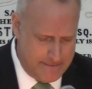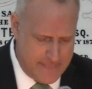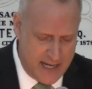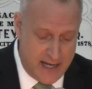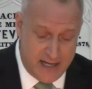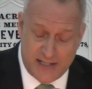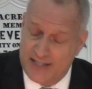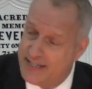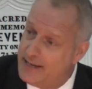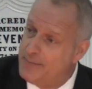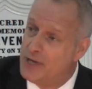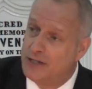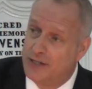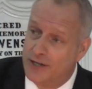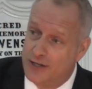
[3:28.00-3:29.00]

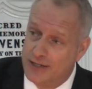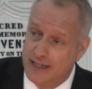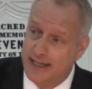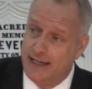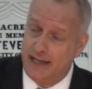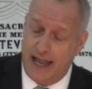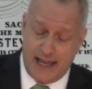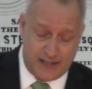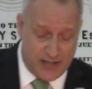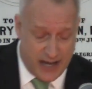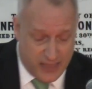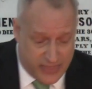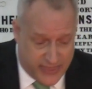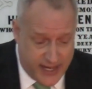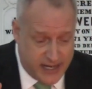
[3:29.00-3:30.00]
Similarly, as I
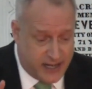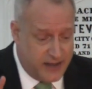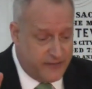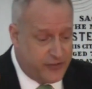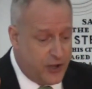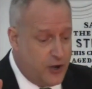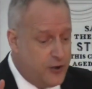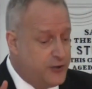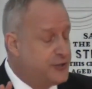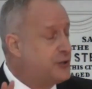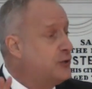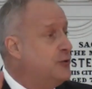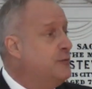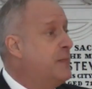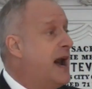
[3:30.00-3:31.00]
think of those
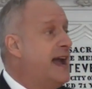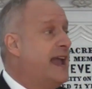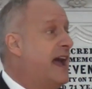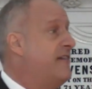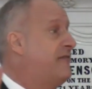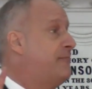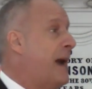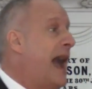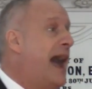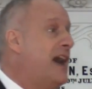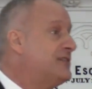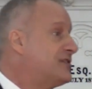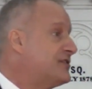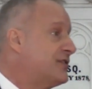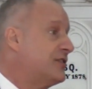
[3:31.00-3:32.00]
whom I have
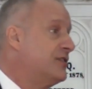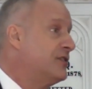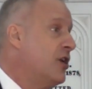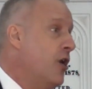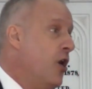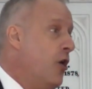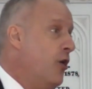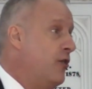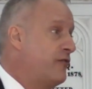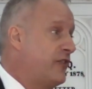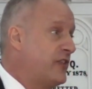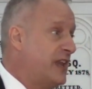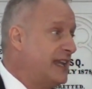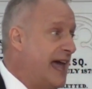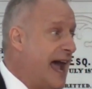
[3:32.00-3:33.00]
pastored over
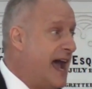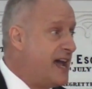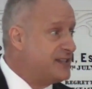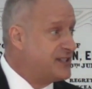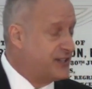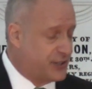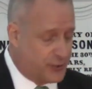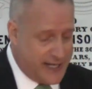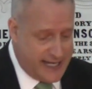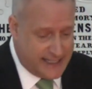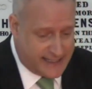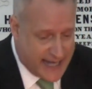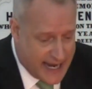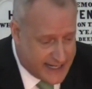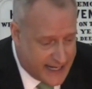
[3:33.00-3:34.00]
the last three
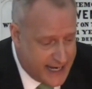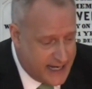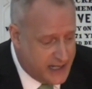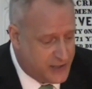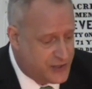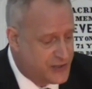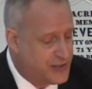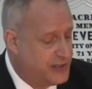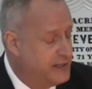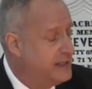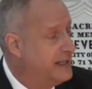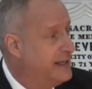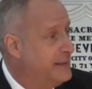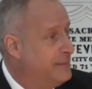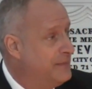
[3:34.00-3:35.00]
decades,
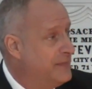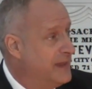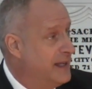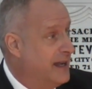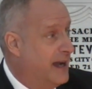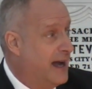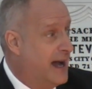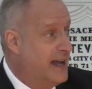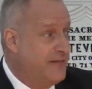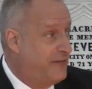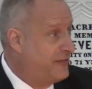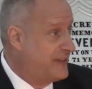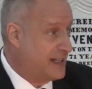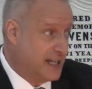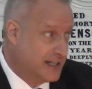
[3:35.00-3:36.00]

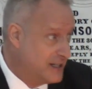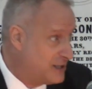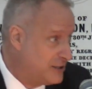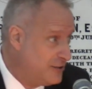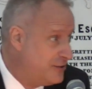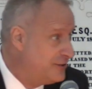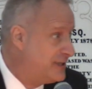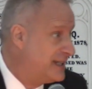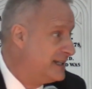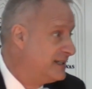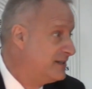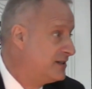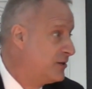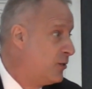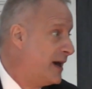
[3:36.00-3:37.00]
I've
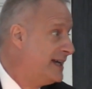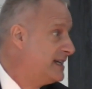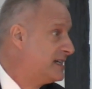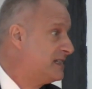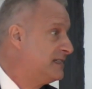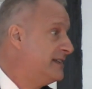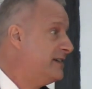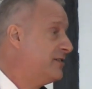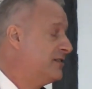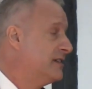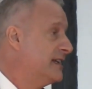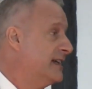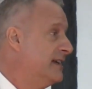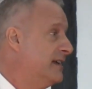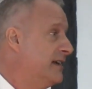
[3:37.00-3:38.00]
concluded quite
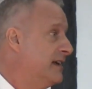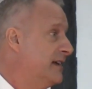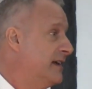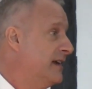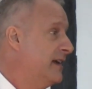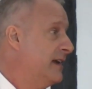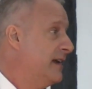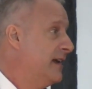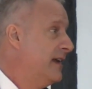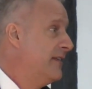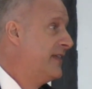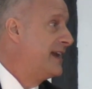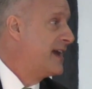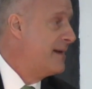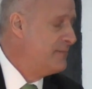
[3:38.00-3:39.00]
clearly
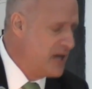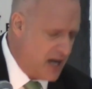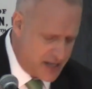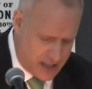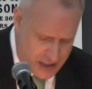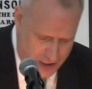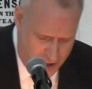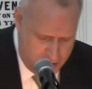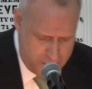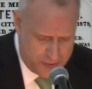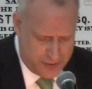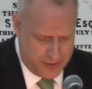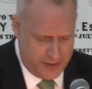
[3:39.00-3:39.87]
that I'm not alone,